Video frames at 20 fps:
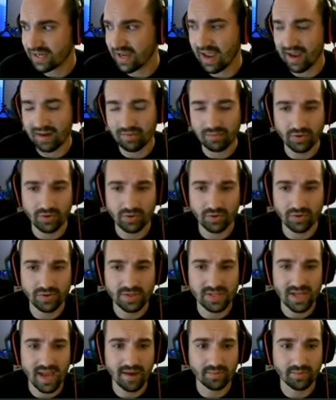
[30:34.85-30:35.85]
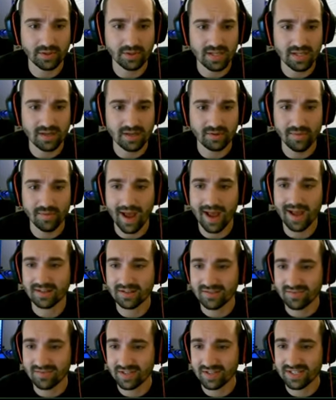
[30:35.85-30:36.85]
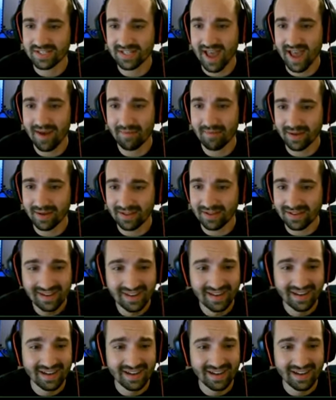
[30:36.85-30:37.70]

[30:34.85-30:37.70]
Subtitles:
named Lewis Hamilton or Max Verstappen.